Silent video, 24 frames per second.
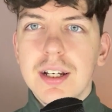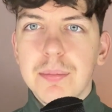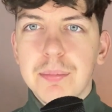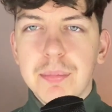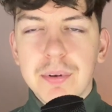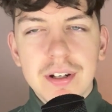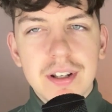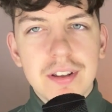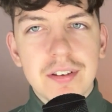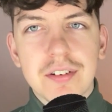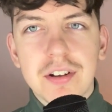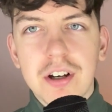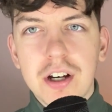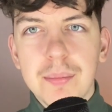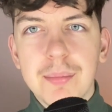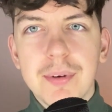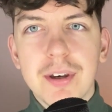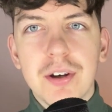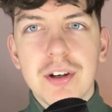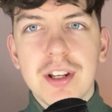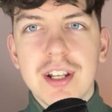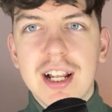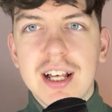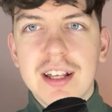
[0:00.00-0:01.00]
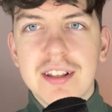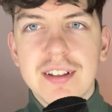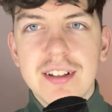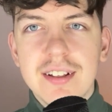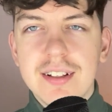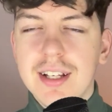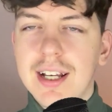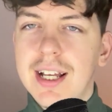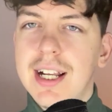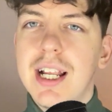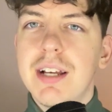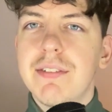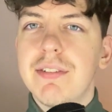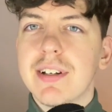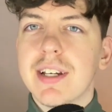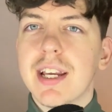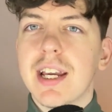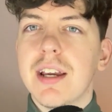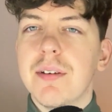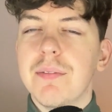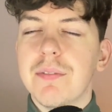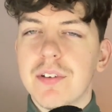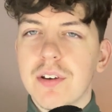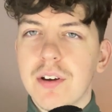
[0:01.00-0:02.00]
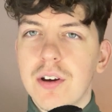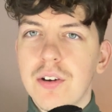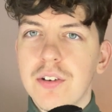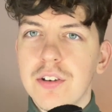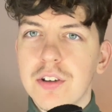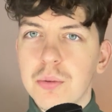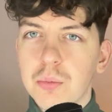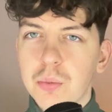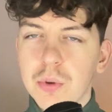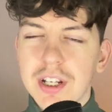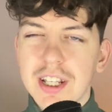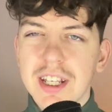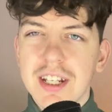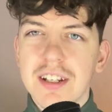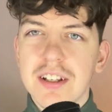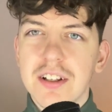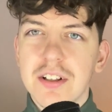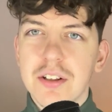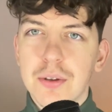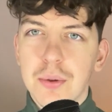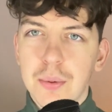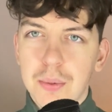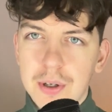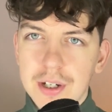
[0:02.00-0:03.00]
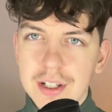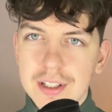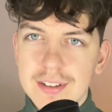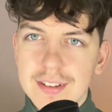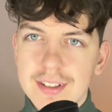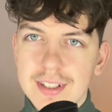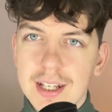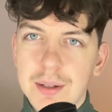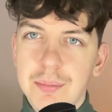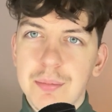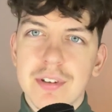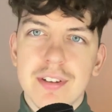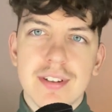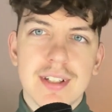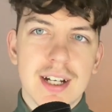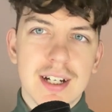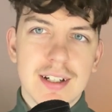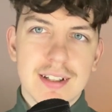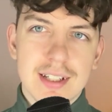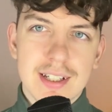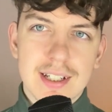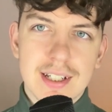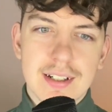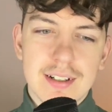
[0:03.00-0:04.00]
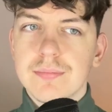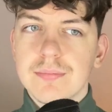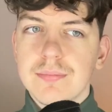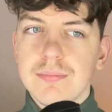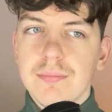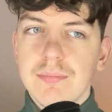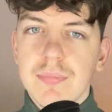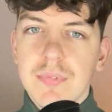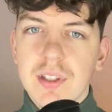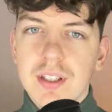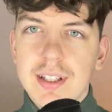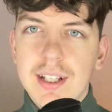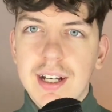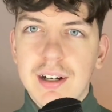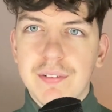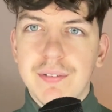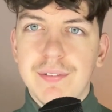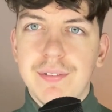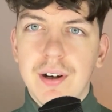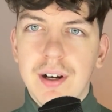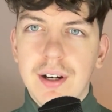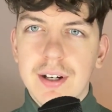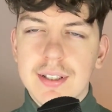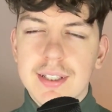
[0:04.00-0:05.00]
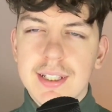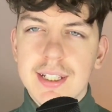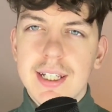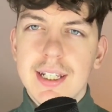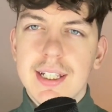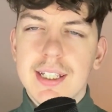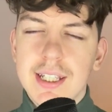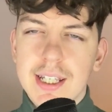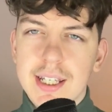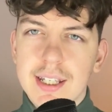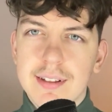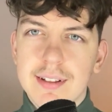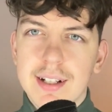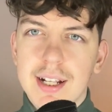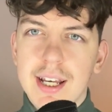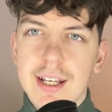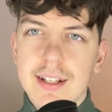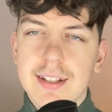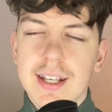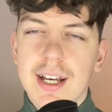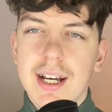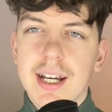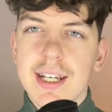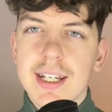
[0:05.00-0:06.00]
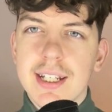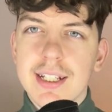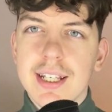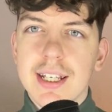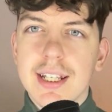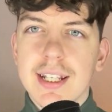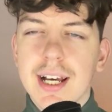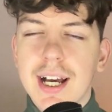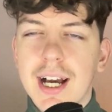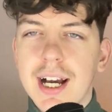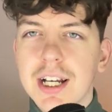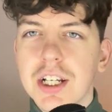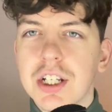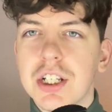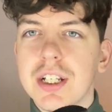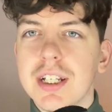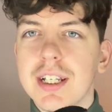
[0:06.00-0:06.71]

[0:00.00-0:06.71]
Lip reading: but this time he only lasted 11 games, only winning twice, and was sacked again. Now, 13 years later, he did actually